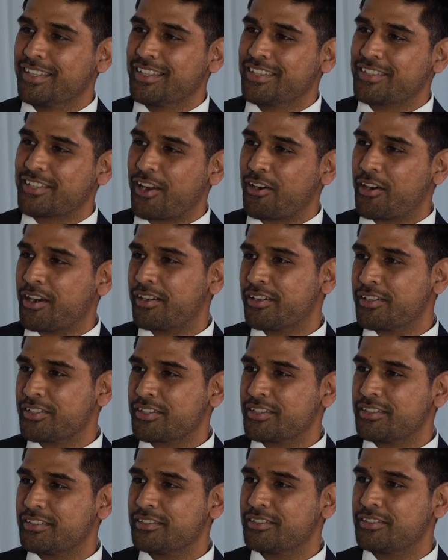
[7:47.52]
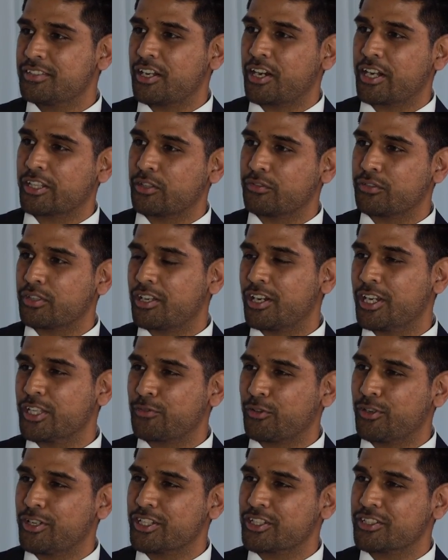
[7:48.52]
Sarah Harrison, Director of the
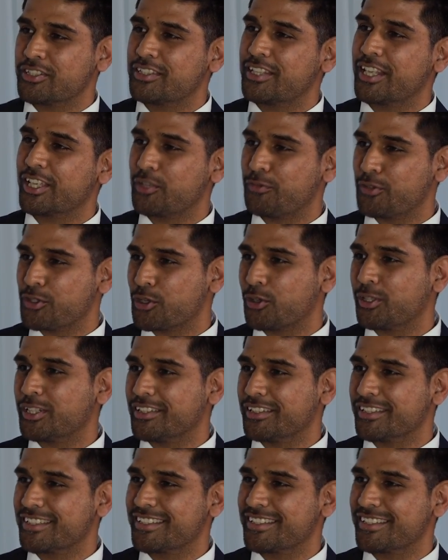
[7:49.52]
Courage Foundation, thank you for joining